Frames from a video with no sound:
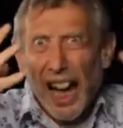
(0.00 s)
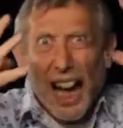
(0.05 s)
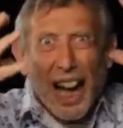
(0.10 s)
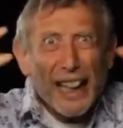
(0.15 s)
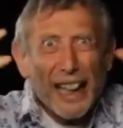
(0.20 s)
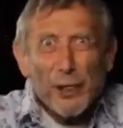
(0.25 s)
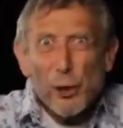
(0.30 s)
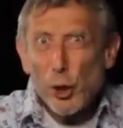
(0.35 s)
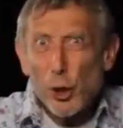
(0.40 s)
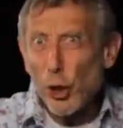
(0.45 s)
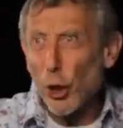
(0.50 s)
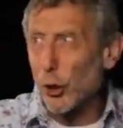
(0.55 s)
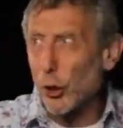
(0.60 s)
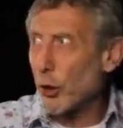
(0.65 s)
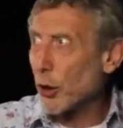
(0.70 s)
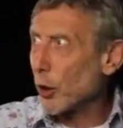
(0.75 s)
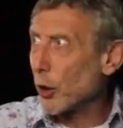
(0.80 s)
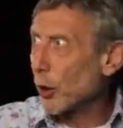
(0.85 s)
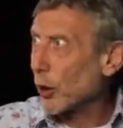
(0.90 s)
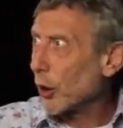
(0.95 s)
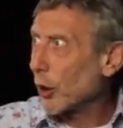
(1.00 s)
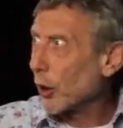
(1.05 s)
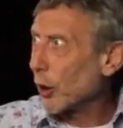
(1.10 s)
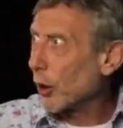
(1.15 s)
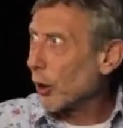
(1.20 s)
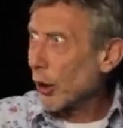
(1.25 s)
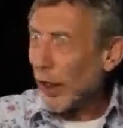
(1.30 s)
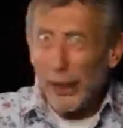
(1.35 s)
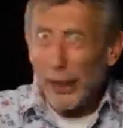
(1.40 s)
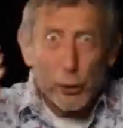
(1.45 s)
ancient
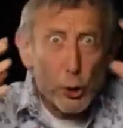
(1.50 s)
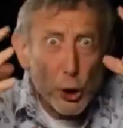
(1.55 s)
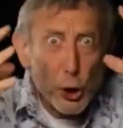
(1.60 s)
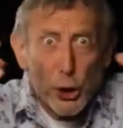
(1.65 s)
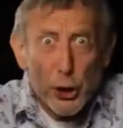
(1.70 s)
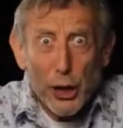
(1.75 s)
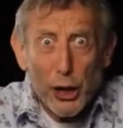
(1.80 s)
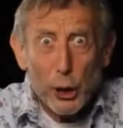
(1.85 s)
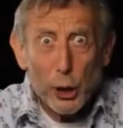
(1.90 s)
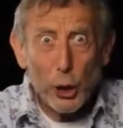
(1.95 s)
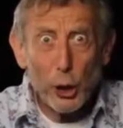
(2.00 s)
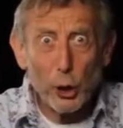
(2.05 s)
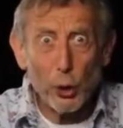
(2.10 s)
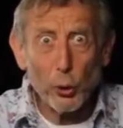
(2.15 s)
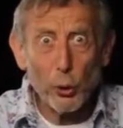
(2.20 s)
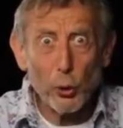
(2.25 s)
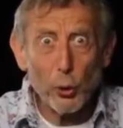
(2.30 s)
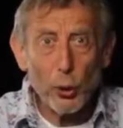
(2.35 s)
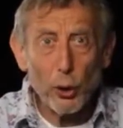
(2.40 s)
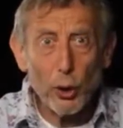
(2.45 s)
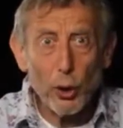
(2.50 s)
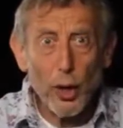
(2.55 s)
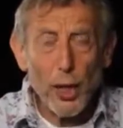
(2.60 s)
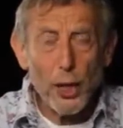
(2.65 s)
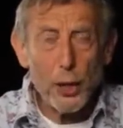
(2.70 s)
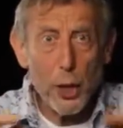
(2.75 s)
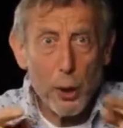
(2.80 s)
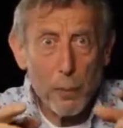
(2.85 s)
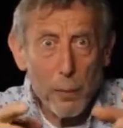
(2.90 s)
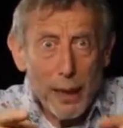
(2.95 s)
and traditional.
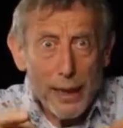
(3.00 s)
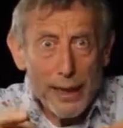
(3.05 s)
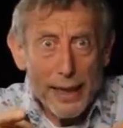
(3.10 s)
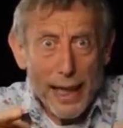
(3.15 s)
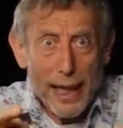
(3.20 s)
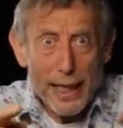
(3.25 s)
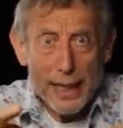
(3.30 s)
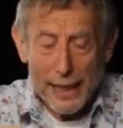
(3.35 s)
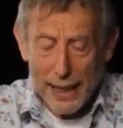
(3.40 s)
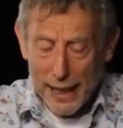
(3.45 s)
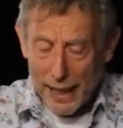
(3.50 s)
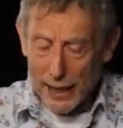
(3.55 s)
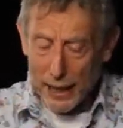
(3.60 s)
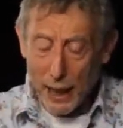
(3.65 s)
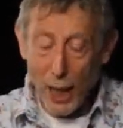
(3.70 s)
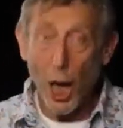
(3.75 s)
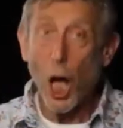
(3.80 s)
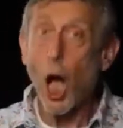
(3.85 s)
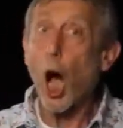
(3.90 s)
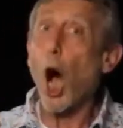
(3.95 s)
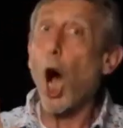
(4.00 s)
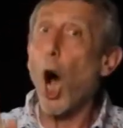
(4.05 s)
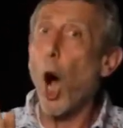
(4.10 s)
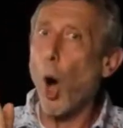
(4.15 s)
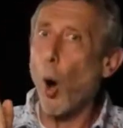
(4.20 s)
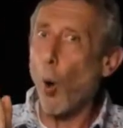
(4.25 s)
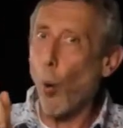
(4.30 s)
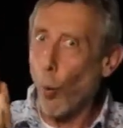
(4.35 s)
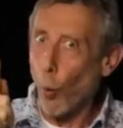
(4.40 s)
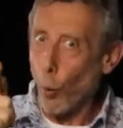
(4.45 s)
So my dad says,
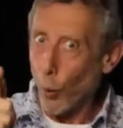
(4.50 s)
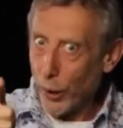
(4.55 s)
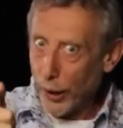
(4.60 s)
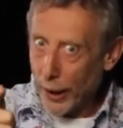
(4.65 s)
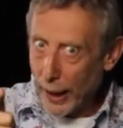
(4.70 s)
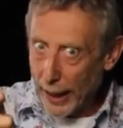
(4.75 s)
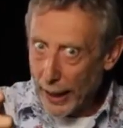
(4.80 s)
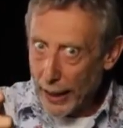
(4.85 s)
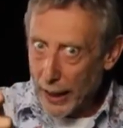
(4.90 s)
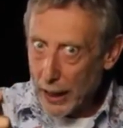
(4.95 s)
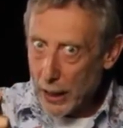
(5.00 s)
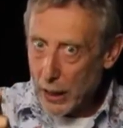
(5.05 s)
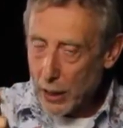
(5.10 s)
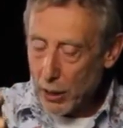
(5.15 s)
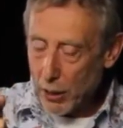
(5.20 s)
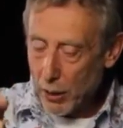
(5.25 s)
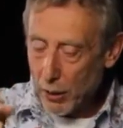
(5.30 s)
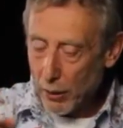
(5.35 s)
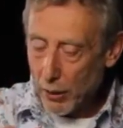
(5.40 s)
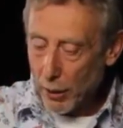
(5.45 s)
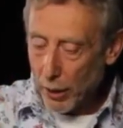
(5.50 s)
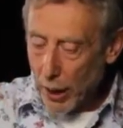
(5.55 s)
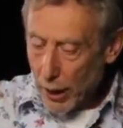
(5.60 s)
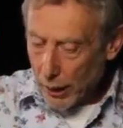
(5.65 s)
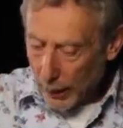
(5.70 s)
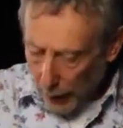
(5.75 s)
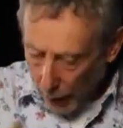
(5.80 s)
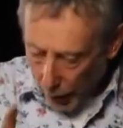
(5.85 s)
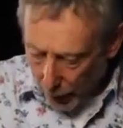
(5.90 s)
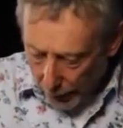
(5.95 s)
oh yes,
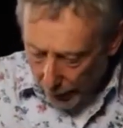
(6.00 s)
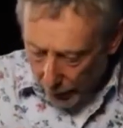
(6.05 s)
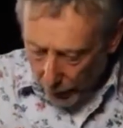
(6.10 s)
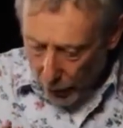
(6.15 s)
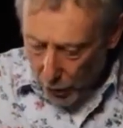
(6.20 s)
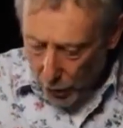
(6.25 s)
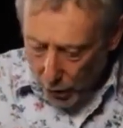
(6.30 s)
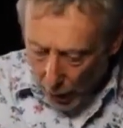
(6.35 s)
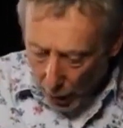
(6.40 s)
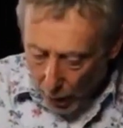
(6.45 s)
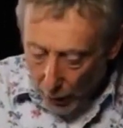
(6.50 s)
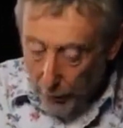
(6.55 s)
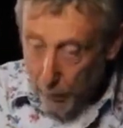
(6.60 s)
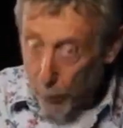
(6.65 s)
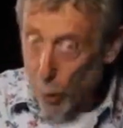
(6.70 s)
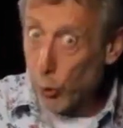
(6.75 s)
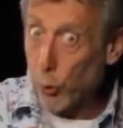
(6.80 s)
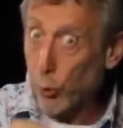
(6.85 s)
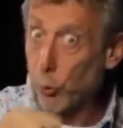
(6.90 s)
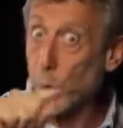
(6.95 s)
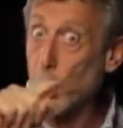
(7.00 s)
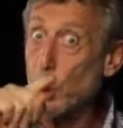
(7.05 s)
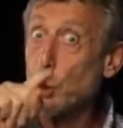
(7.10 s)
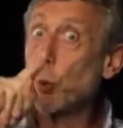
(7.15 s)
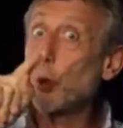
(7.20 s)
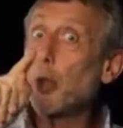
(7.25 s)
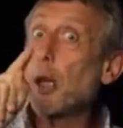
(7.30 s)
like the time you threw